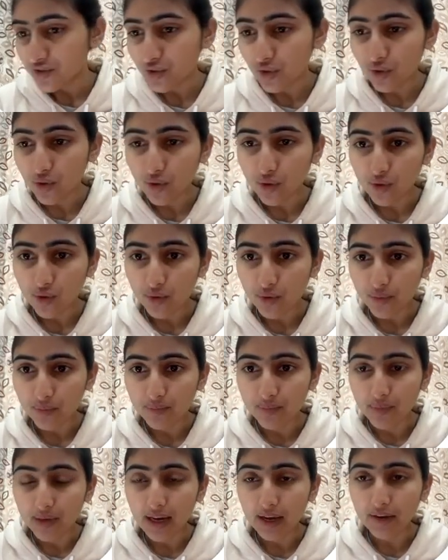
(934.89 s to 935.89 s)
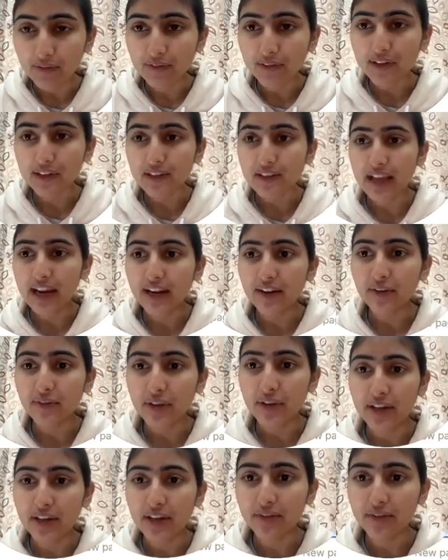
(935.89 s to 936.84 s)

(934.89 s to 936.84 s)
So after that,